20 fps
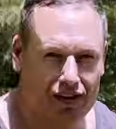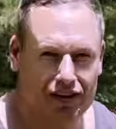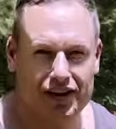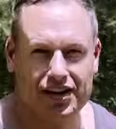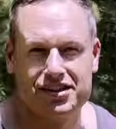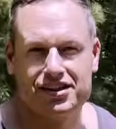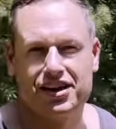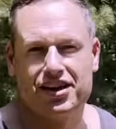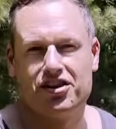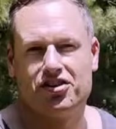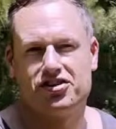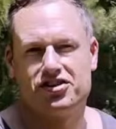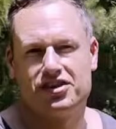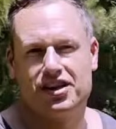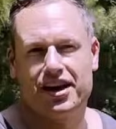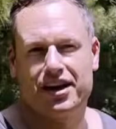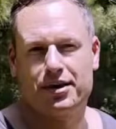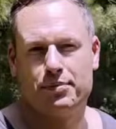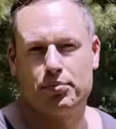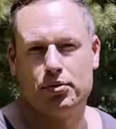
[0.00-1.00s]
Let's get our
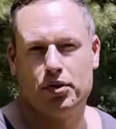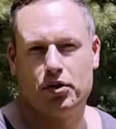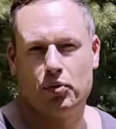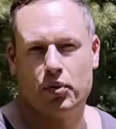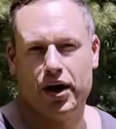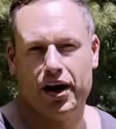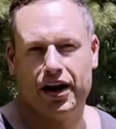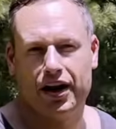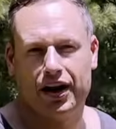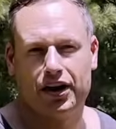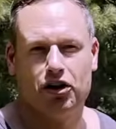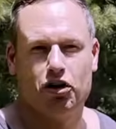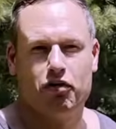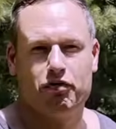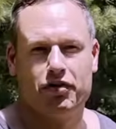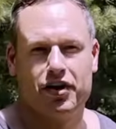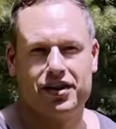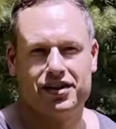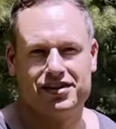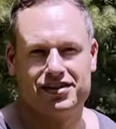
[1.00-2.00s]
Sagan put away and go
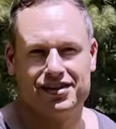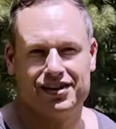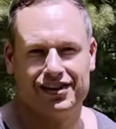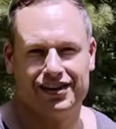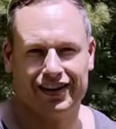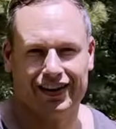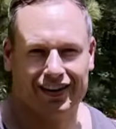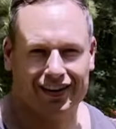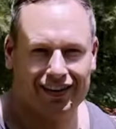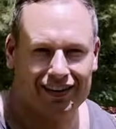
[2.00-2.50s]
find a seedling.